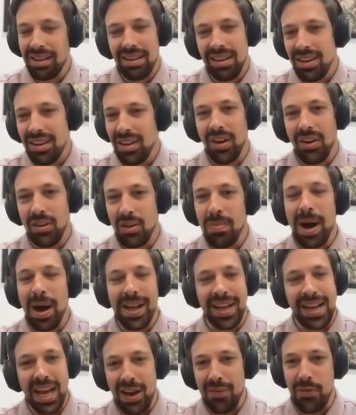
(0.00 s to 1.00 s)
you might
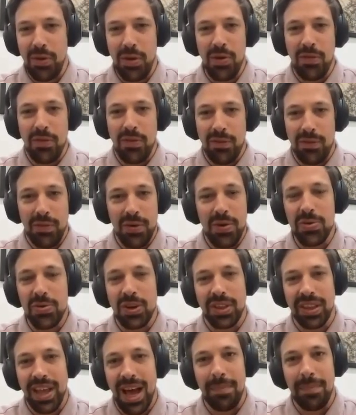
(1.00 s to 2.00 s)
get a few views on
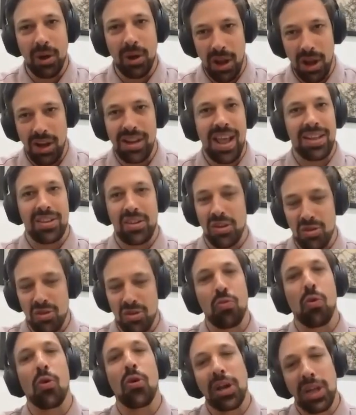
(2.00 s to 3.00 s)
that, but that doesn't
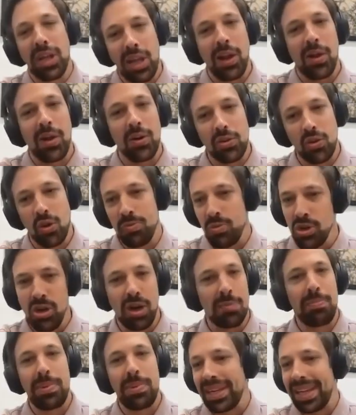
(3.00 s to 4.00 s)
work in the long term. You're not
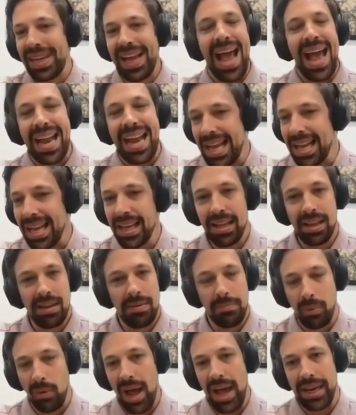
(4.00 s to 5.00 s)
building any
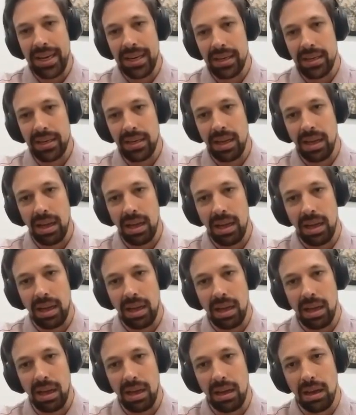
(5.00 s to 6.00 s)
brand
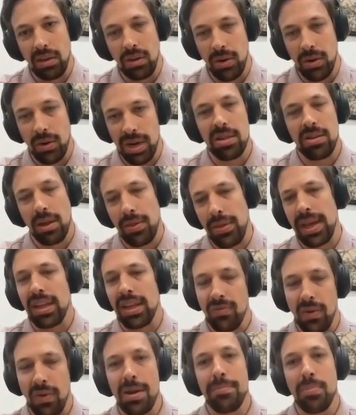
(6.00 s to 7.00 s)
career. So I think it's
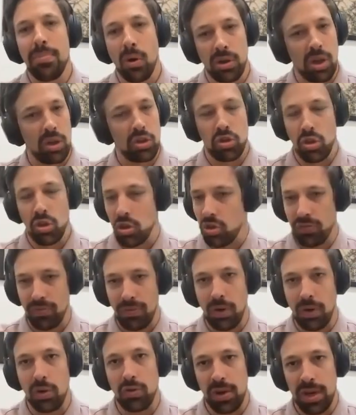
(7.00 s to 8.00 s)
very important not just to
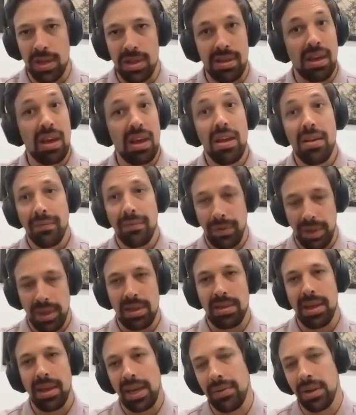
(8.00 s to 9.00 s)
follow trends for the
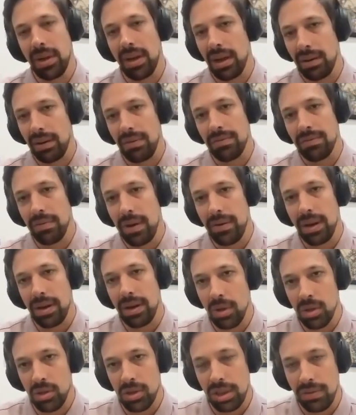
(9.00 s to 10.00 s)
sake of it. I very
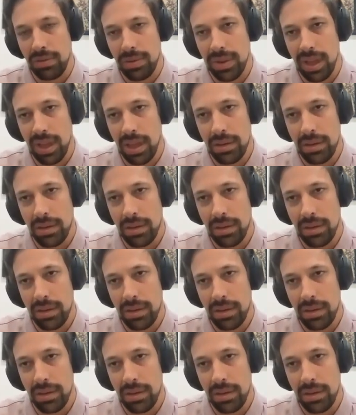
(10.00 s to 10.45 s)
much agree with